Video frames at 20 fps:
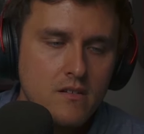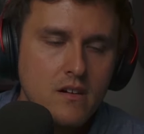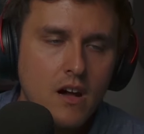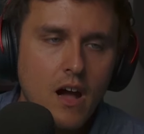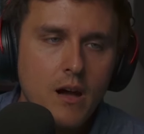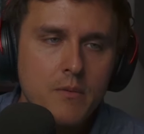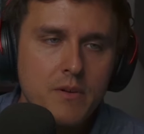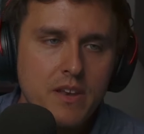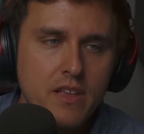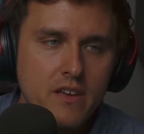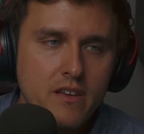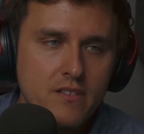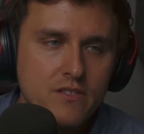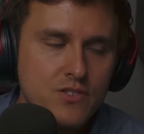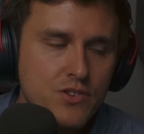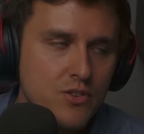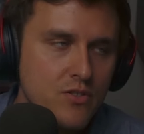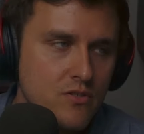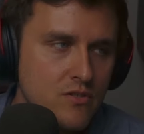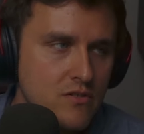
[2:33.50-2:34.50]
I'm an
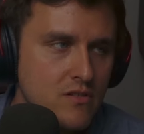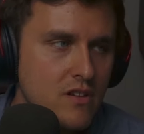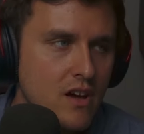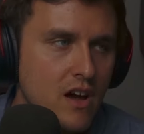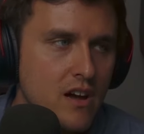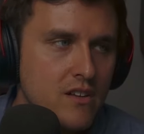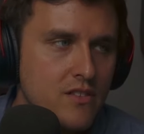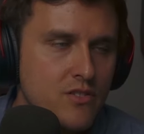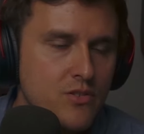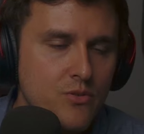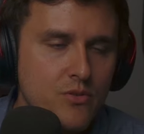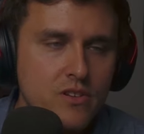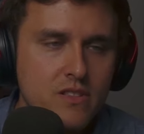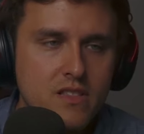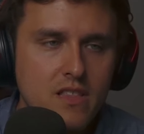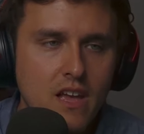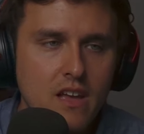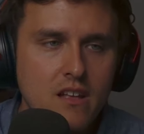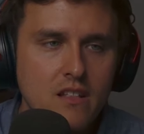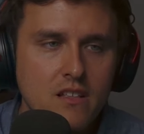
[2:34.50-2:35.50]
intern. I do it
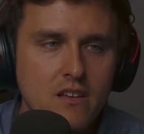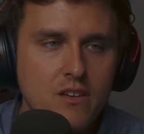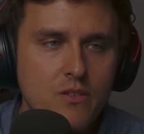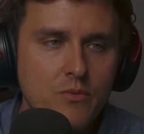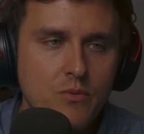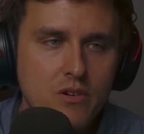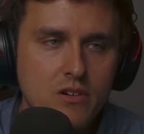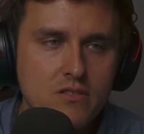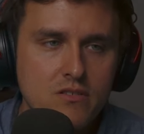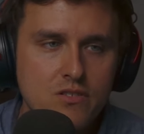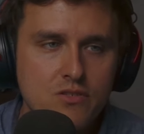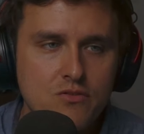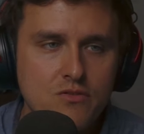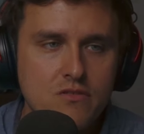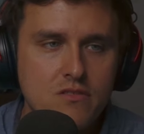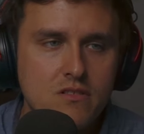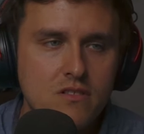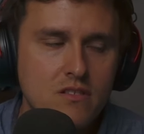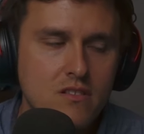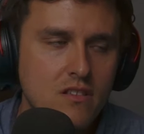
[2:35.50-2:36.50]
daily. Well, you
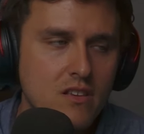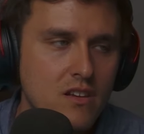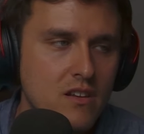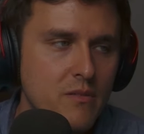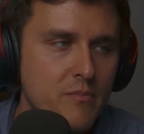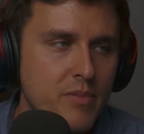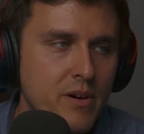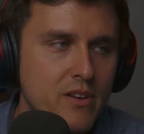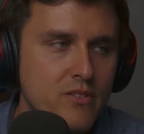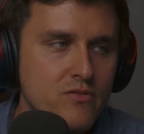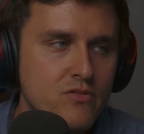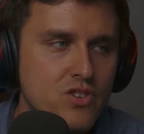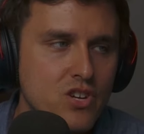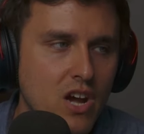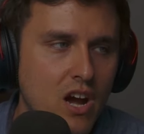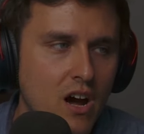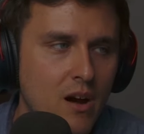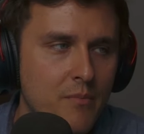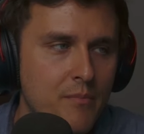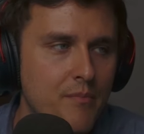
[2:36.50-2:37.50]
get a better
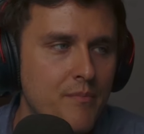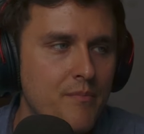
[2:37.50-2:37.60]
job.